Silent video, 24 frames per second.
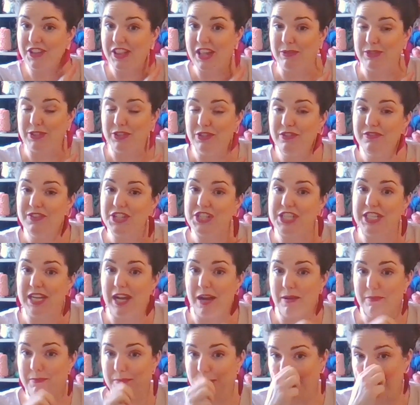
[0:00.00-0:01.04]
that was over, she
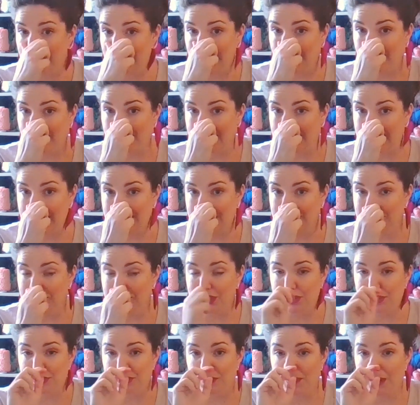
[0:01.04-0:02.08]
uploaded everything
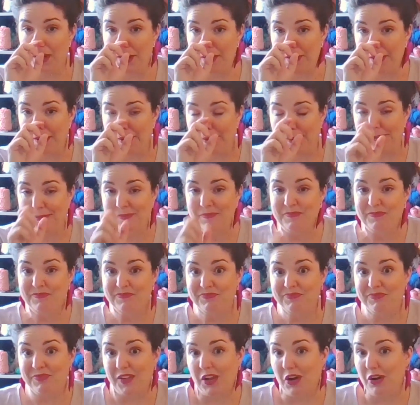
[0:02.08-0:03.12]
to her
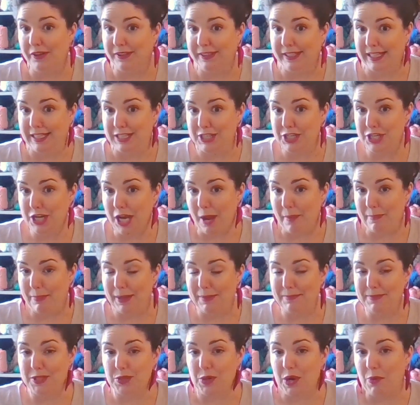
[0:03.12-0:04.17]
online
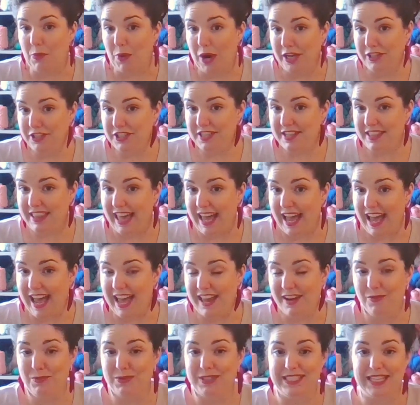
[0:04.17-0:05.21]
shop. So I watched that
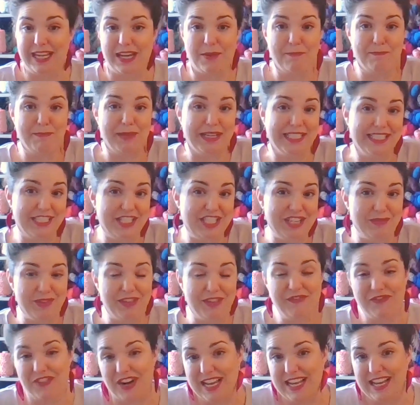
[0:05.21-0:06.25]
and was like messaging
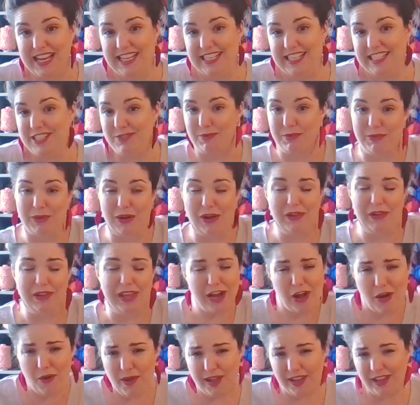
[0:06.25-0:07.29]
with friends, and we were all like,
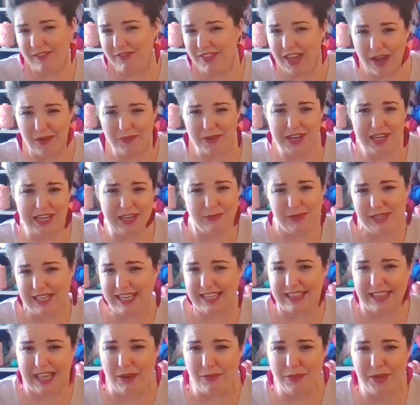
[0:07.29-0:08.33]
"Oh, I love that one. I'm gonna
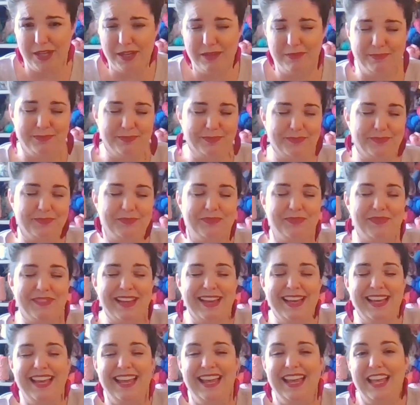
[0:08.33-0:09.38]
get that one."
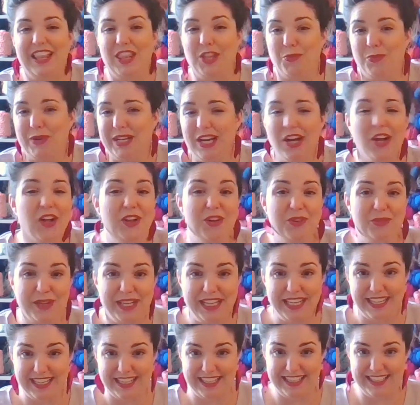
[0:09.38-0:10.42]
And then we all
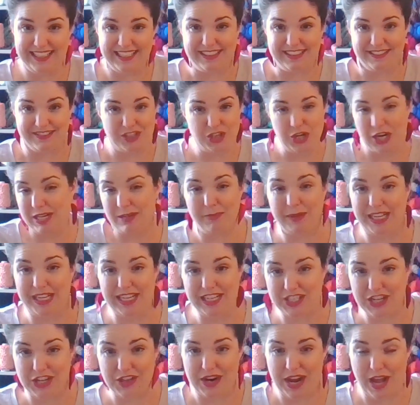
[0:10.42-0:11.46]
ran and tried to beat
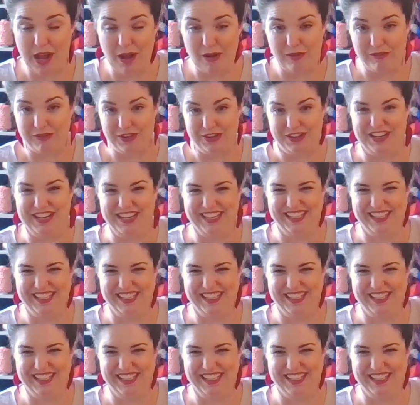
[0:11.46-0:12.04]
each other out for